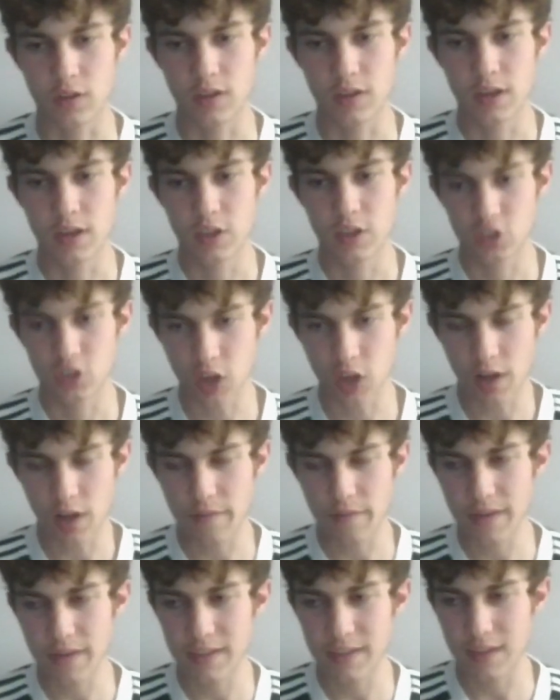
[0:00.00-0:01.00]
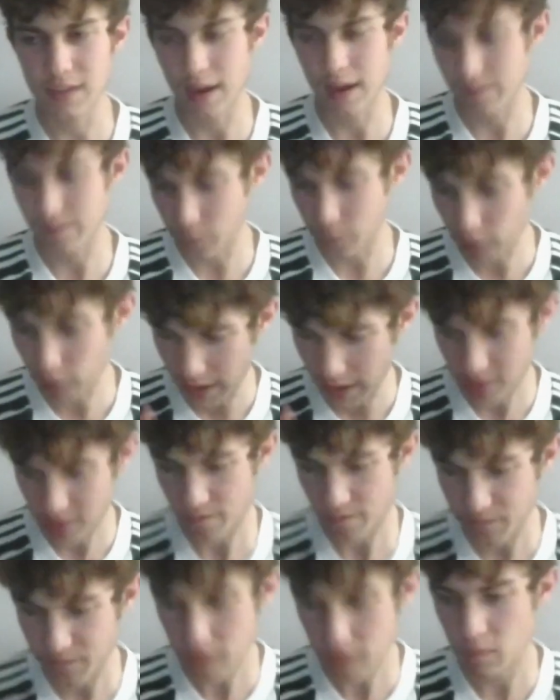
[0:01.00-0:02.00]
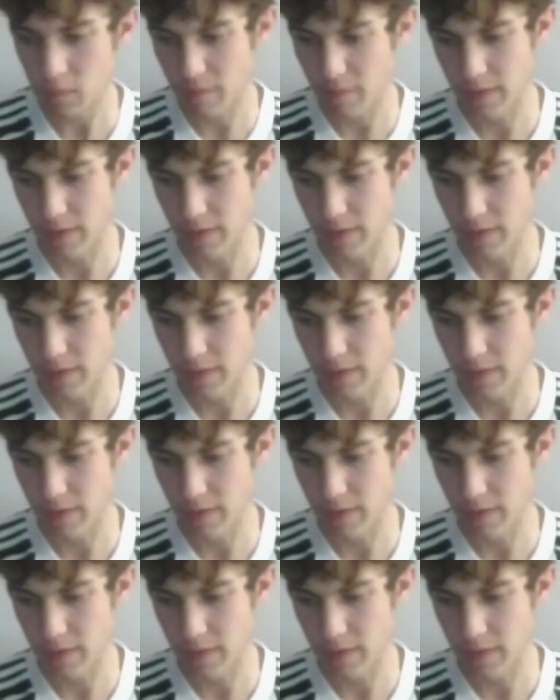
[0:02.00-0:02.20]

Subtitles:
Jarvis, I feel like the thing with